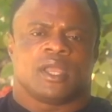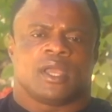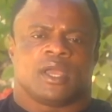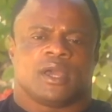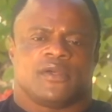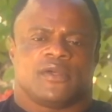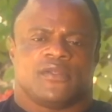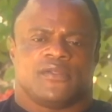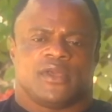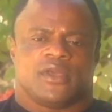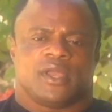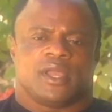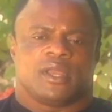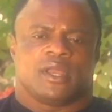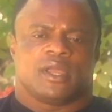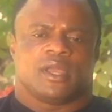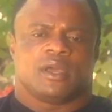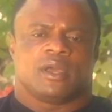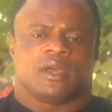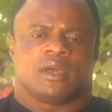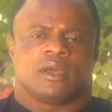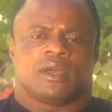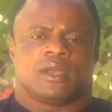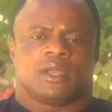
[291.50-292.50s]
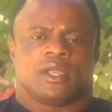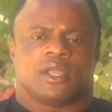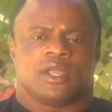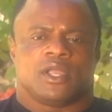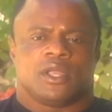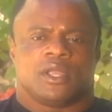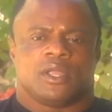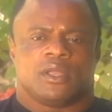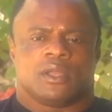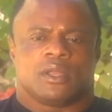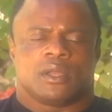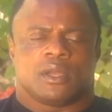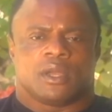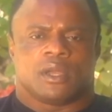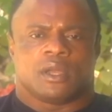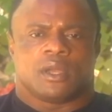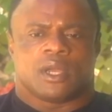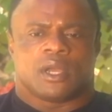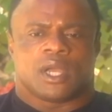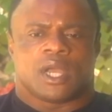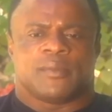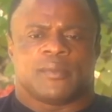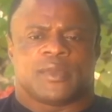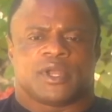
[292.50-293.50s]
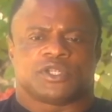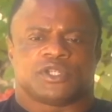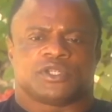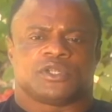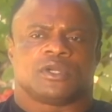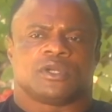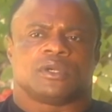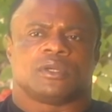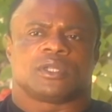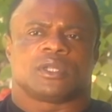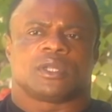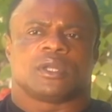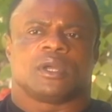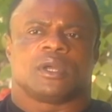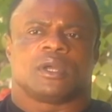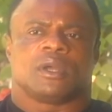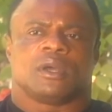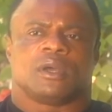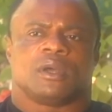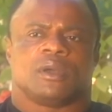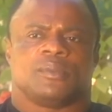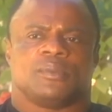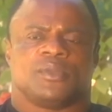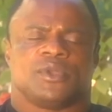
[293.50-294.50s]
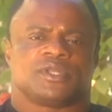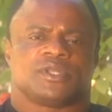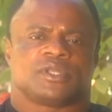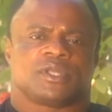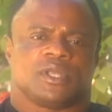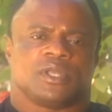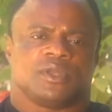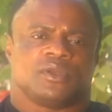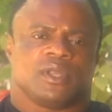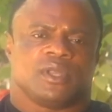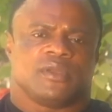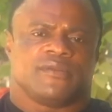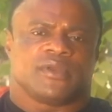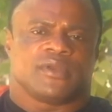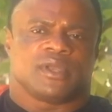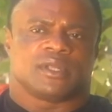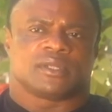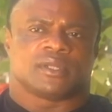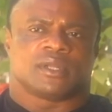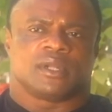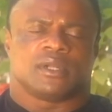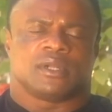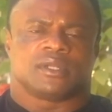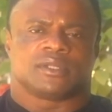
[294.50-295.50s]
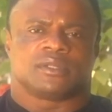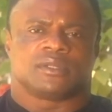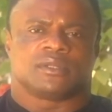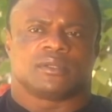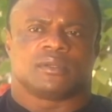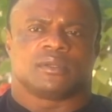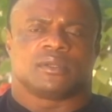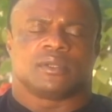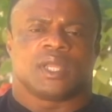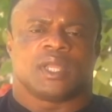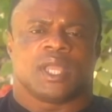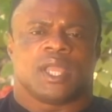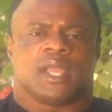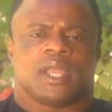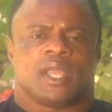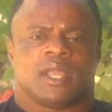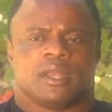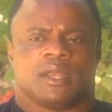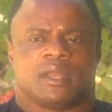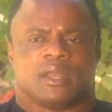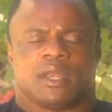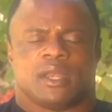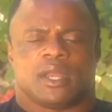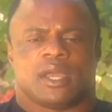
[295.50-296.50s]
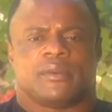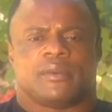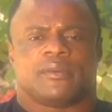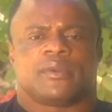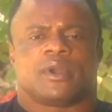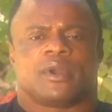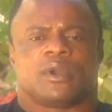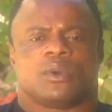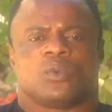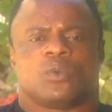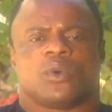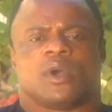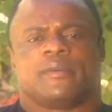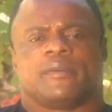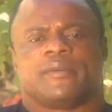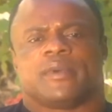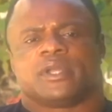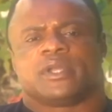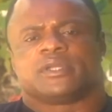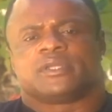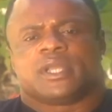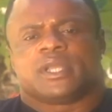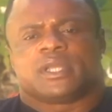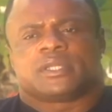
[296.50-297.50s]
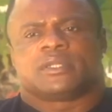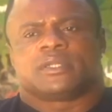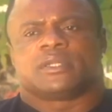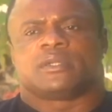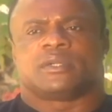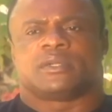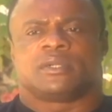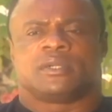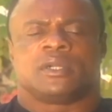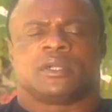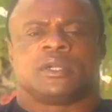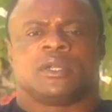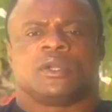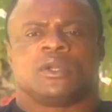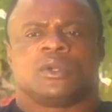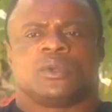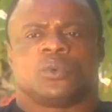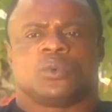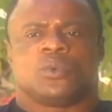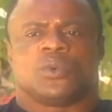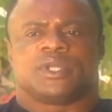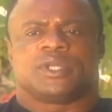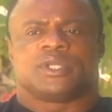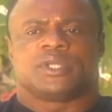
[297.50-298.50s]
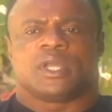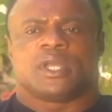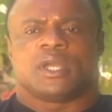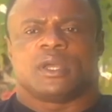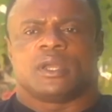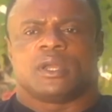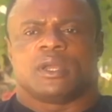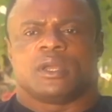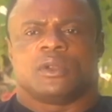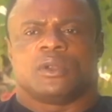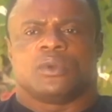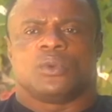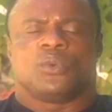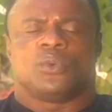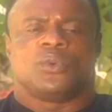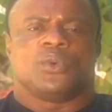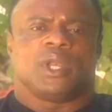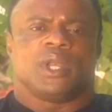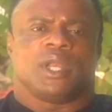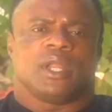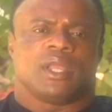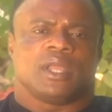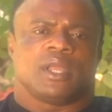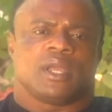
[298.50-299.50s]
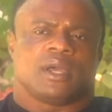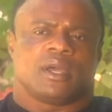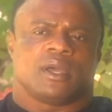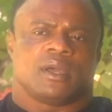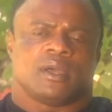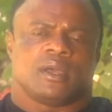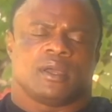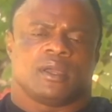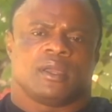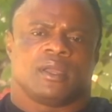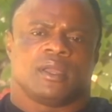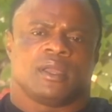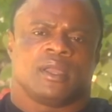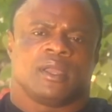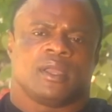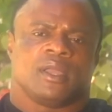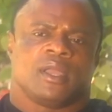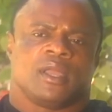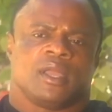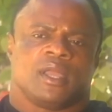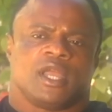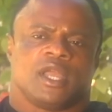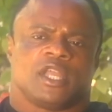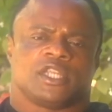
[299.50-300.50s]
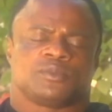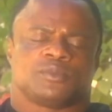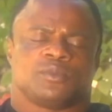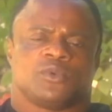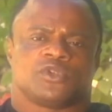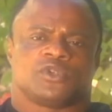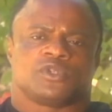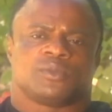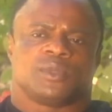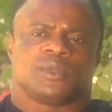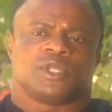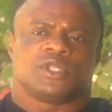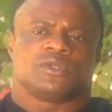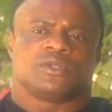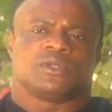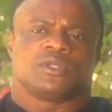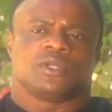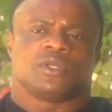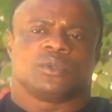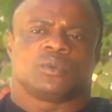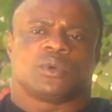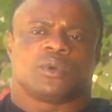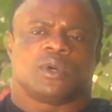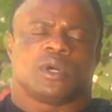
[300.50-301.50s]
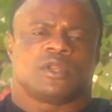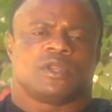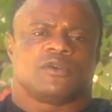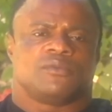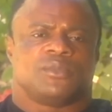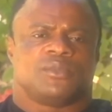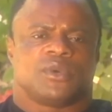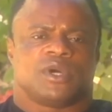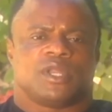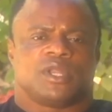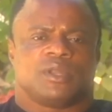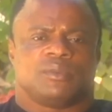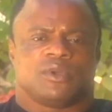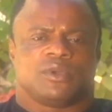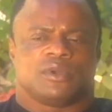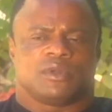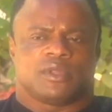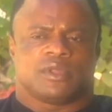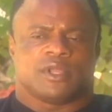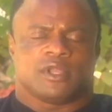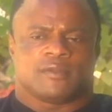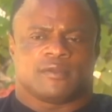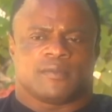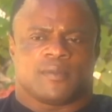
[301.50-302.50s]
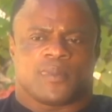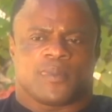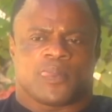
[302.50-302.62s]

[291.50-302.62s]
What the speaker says: Then amateur to Mr. Universe also in the Naba and Waba sector, which really exposed me to the world of bodybuilding.